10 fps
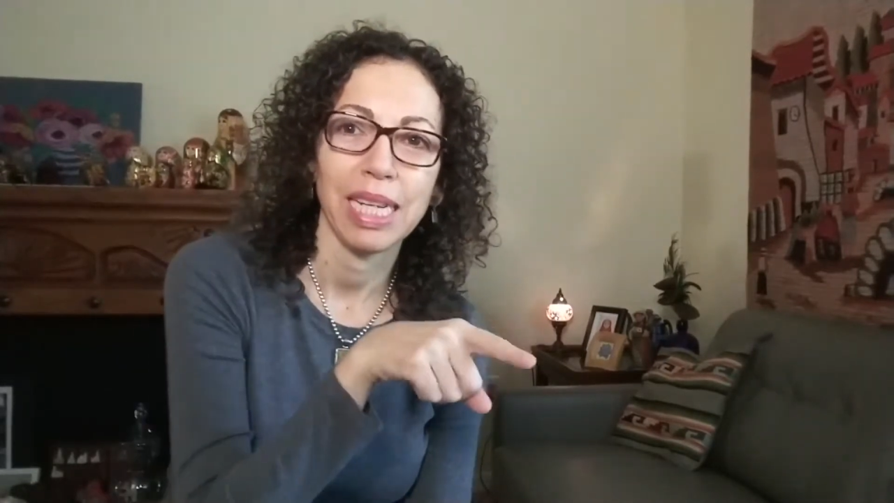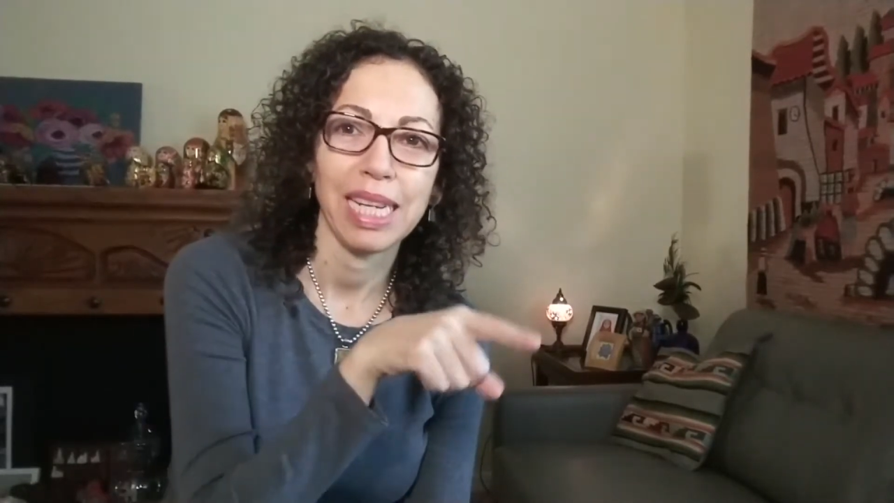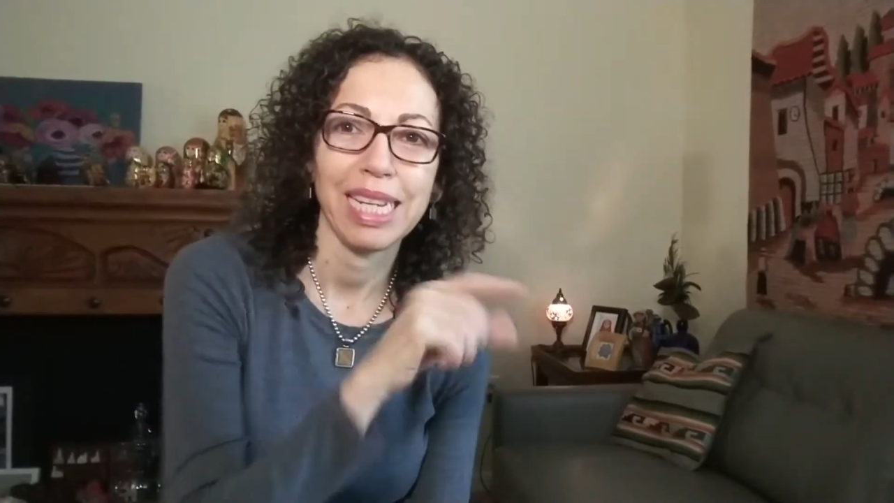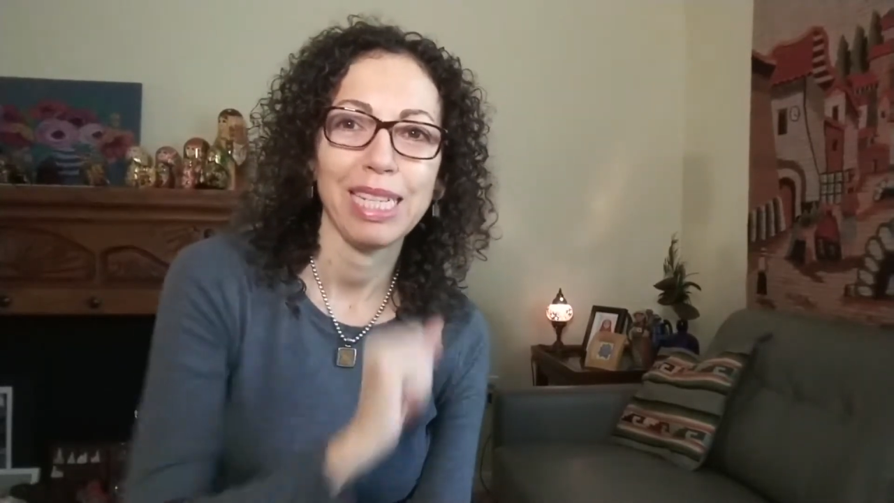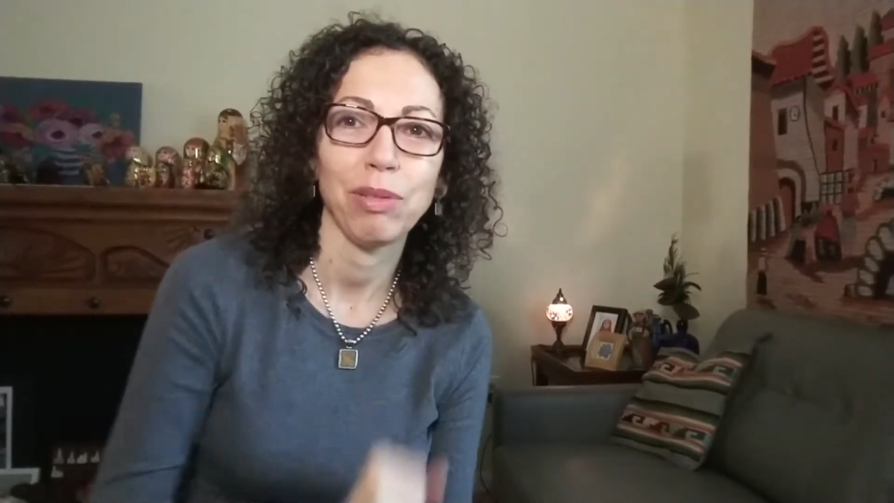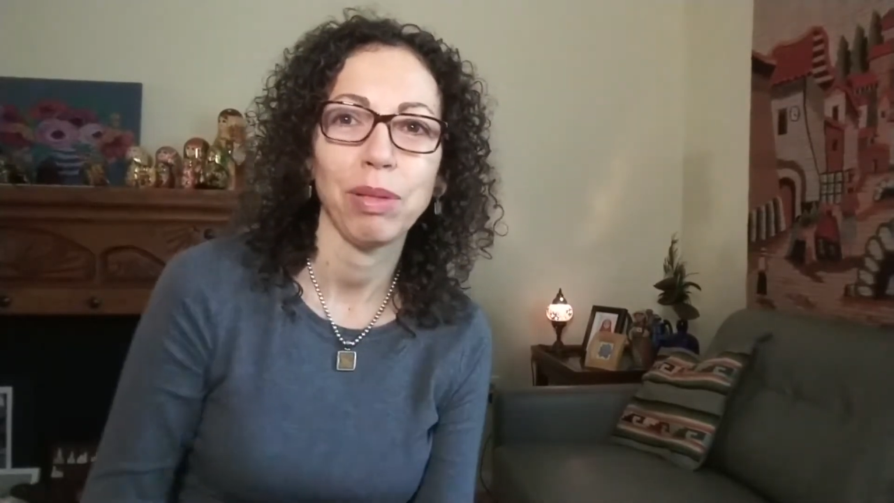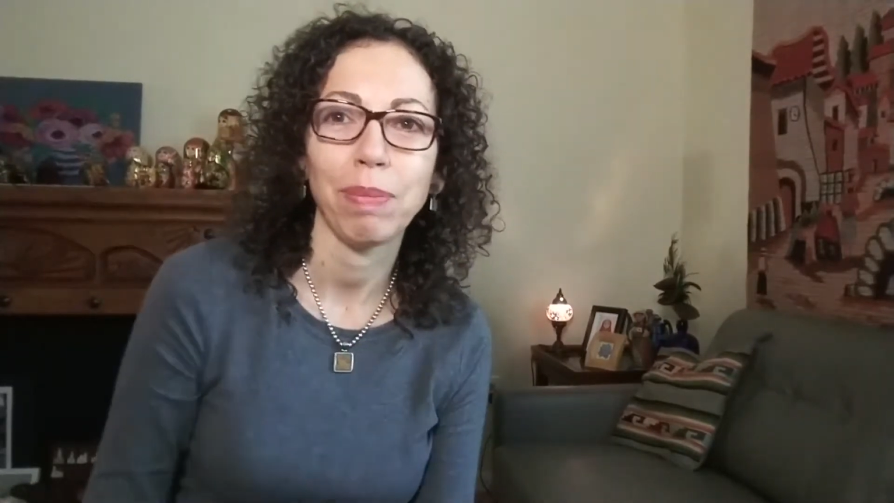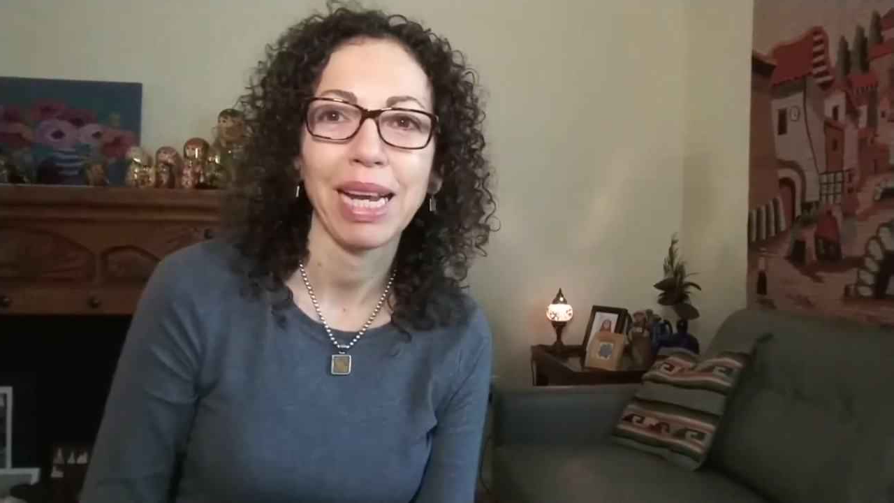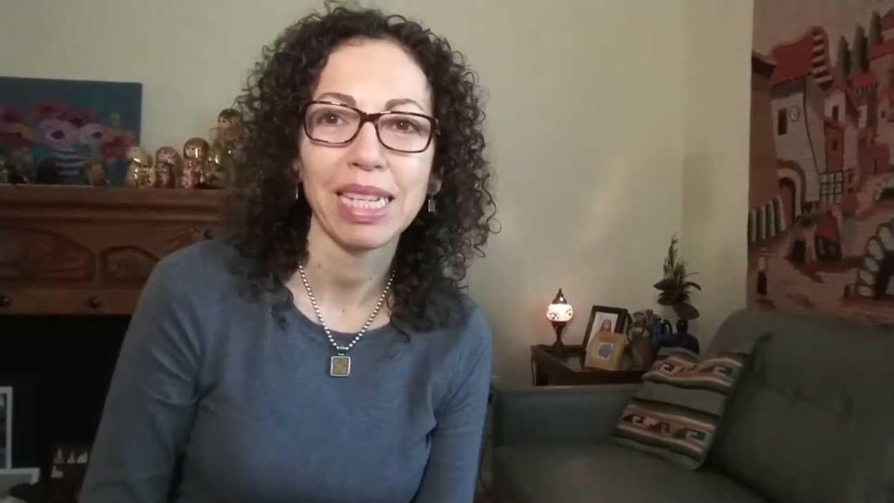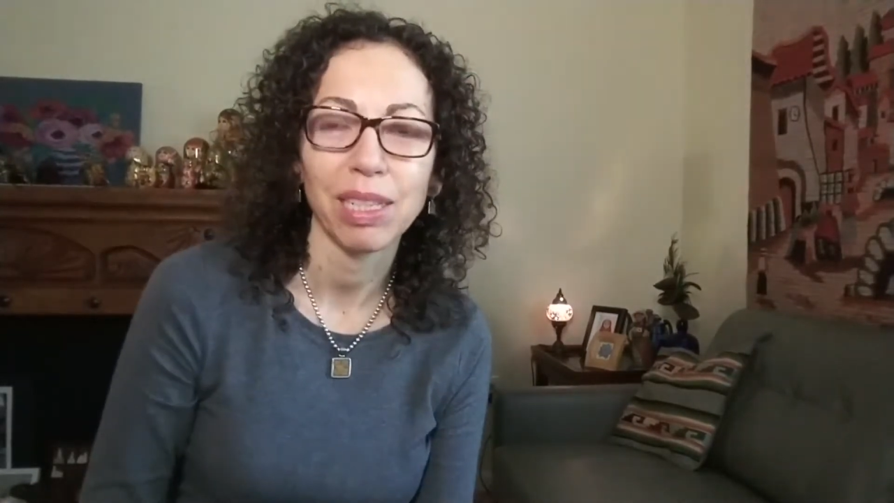into the
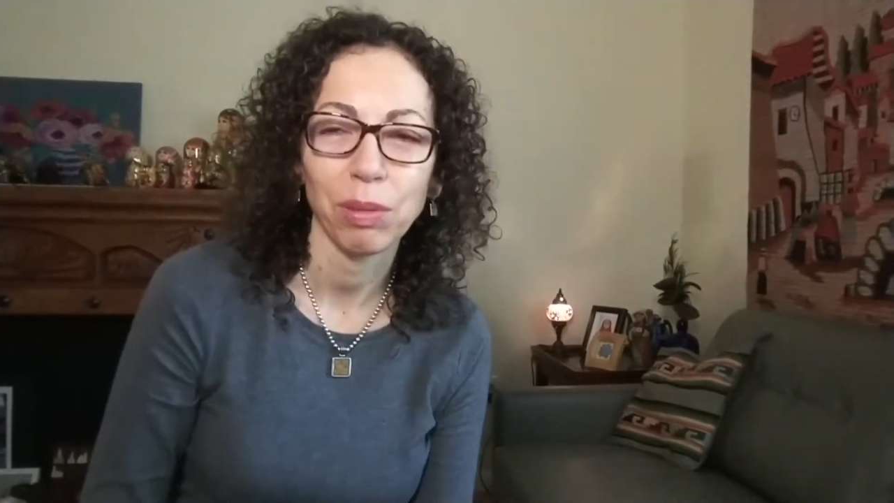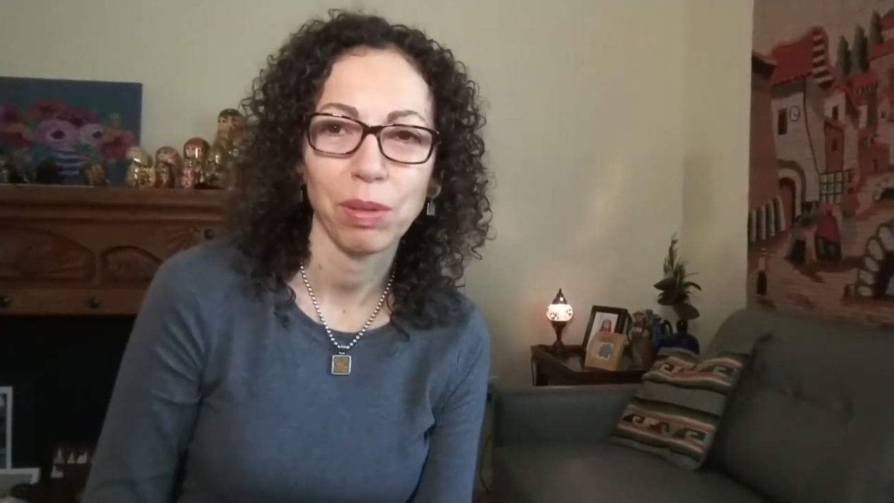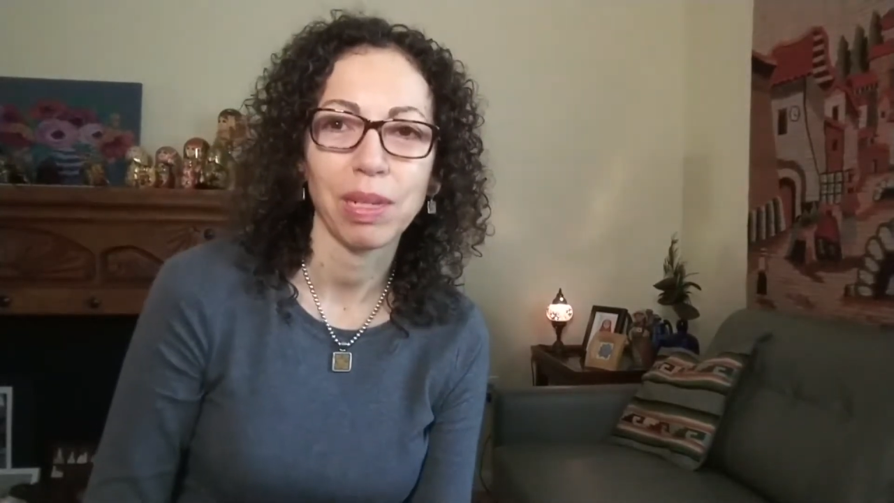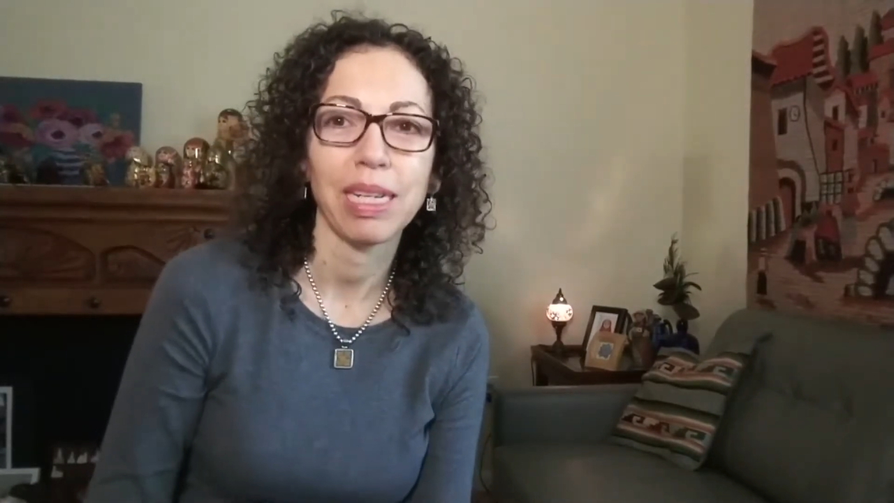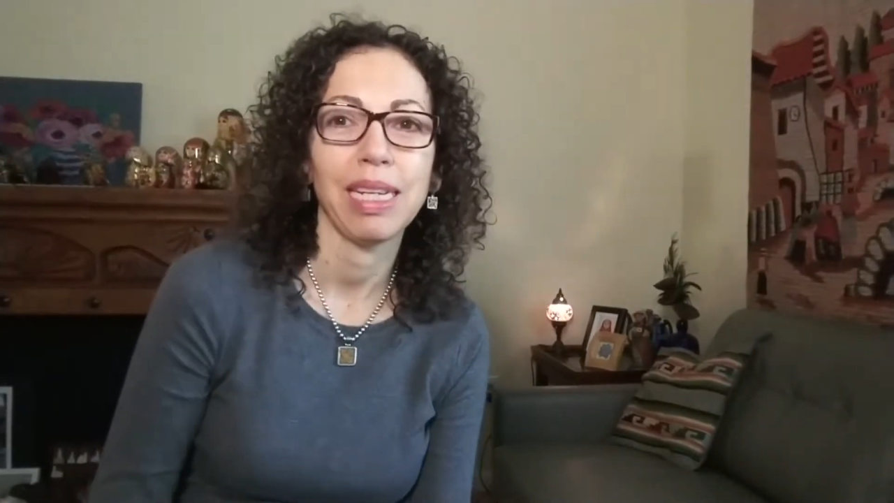back door